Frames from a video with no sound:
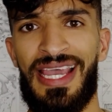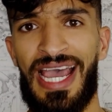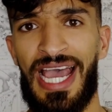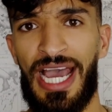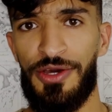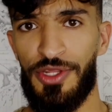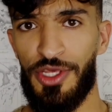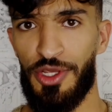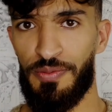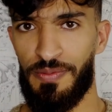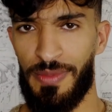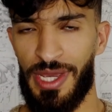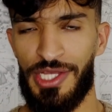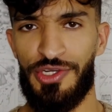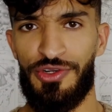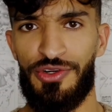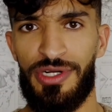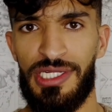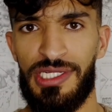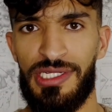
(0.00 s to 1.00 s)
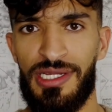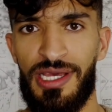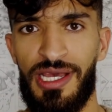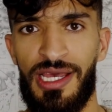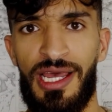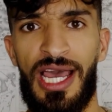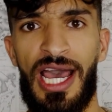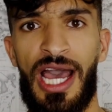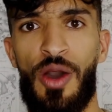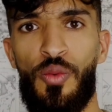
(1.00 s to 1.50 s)
How do you measure it?
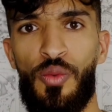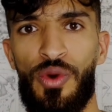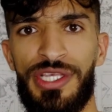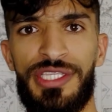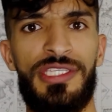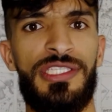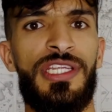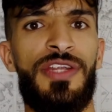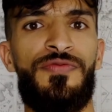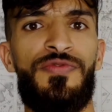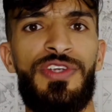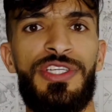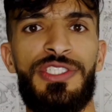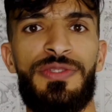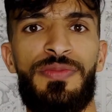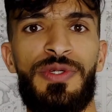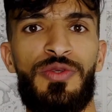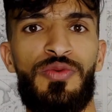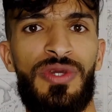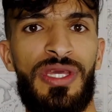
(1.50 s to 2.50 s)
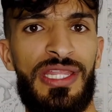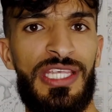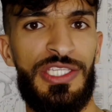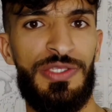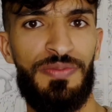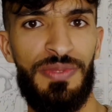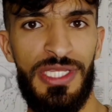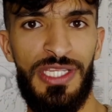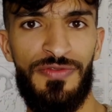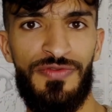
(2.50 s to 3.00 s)
And what's the difference between
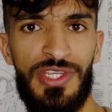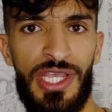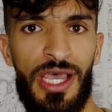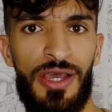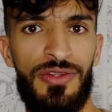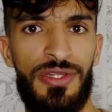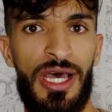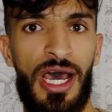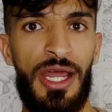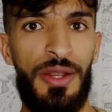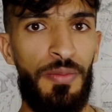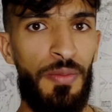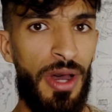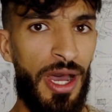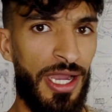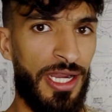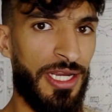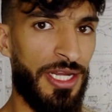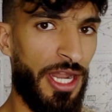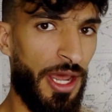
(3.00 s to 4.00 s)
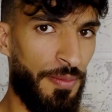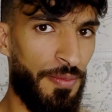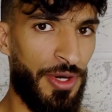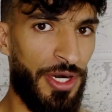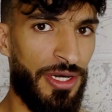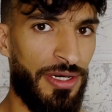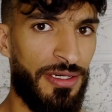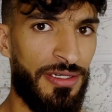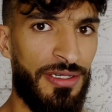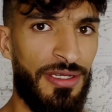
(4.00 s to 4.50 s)
the speed of sound on Mach
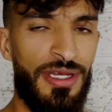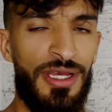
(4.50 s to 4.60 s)
number?